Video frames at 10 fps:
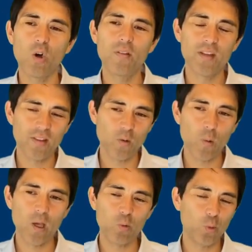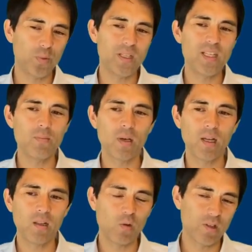Another way would be
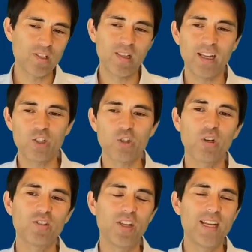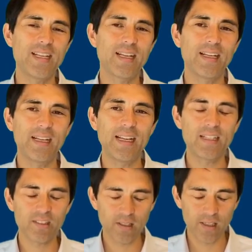email or / also
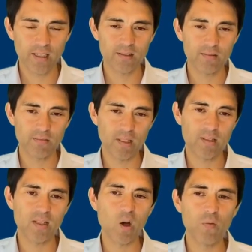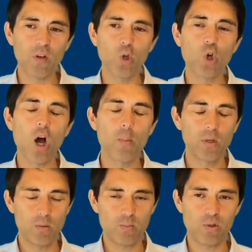intranet. That's now a very
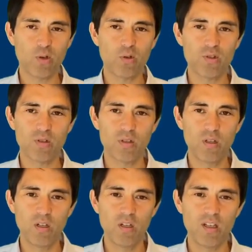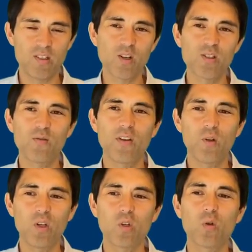common approach. It's also
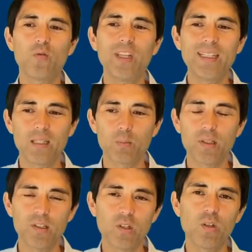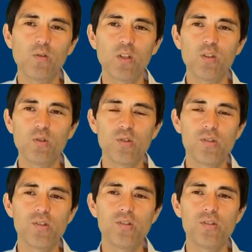very convenient, particularly if
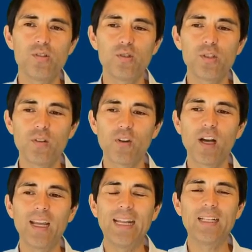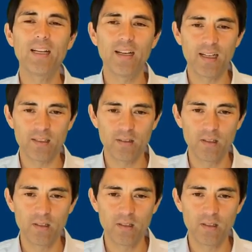you do it via internet.